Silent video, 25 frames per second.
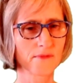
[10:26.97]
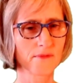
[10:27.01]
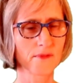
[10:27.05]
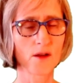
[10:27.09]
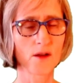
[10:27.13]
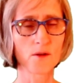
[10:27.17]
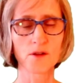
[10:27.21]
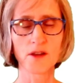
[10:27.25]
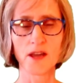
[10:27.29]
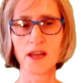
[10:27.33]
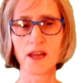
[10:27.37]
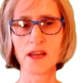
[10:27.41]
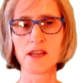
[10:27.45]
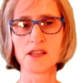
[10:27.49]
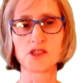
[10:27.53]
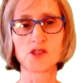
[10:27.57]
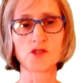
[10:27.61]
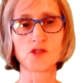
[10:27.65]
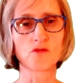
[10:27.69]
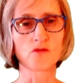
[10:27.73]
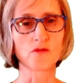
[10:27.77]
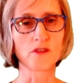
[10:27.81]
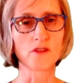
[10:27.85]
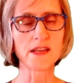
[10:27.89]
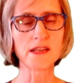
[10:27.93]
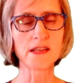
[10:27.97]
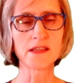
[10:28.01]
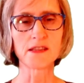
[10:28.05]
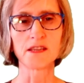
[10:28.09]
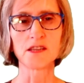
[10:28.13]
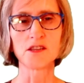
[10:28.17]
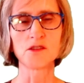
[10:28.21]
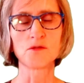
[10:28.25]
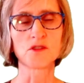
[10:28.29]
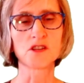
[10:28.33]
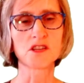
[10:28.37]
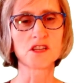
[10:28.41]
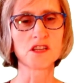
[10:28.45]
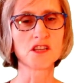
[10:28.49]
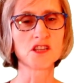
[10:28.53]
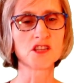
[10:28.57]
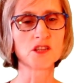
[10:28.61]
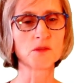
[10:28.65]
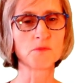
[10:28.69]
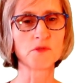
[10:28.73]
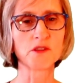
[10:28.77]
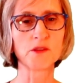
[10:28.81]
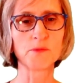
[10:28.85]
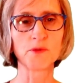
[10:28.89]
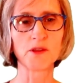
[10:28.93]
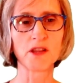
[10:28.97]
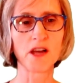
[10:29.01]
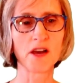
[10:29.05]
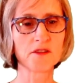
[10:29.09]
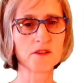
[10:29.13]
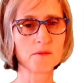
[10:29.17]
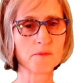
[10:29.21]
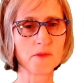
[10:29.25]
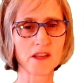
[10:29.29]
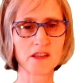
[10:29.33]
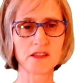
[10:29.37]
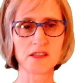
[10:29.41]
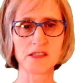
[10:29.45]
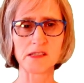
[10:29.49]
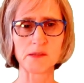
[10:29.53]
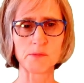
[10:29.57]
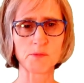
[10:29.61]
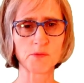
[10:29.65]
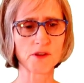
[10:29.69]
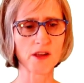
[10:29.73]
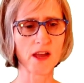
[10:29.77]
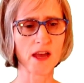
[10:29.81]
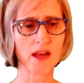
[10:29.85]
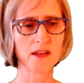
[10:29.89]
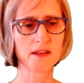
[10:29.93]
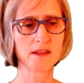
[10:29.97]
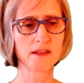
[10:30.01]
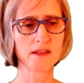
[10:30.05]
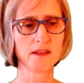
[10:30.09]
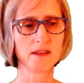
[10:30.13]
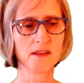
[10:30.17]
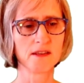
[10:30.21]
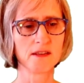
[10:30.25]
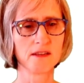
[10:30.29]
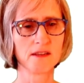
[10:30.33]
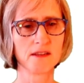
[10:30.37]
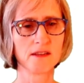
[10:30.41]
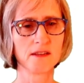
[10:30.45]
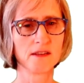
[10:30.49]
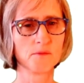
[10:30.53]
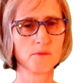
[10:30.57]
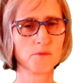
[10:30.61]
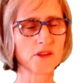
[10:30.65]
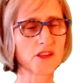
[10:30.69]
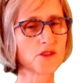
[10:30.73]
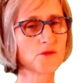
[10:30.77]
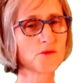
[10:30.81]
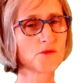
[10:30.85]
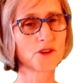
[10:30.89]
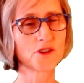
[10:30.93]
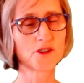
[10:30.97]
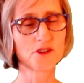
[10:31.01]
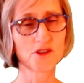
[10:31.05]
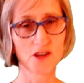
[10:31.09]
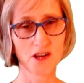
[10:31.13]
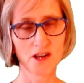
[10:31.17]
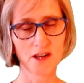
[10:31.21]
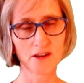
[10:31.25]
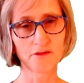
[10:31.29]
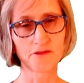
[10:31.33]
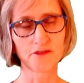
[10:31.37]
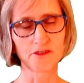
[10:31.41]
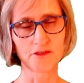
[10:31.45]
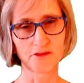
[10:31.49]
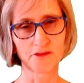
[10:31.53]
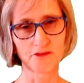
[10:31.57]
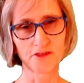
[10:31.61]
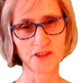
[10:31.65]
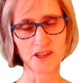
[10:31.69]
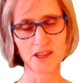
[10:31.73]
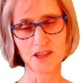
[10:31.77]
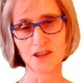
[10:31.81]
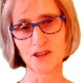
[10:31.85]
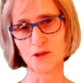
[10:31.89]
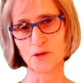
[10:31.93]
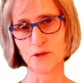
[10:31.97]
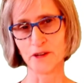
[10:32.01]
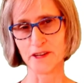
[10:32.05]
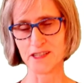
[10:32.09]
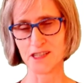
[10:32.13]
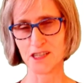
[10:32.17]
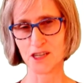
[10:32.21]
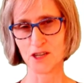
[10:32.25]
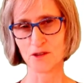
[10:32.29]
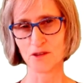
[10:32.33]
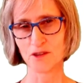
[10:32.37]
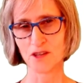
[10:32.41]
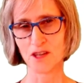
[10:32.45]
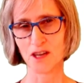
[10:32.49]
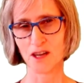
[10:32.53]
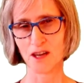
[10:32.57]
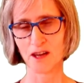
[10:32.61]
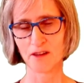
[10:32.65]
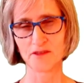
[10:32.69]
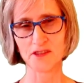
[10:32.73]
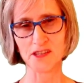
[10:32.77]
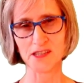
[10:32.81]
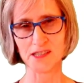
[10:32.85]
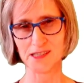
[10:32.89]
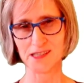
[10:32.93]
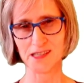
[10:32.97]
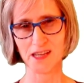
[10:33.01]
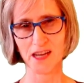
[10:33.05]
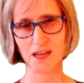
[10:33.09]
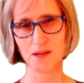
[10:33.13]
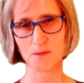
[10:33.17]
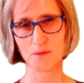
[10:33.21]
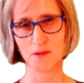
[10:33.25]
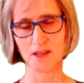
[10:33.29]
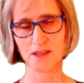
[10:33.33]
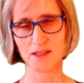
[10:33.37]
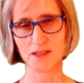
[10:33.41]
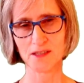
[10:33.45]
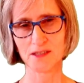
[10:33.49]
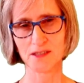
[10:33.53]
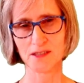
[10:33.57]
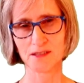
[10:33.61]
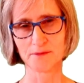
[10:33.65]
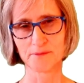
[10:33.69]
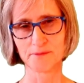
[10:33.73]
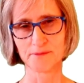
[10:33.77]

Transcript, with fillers: Okay, it's great that you are teaching people how to make this bread, but you are not fulfilling the criteria of the assignment.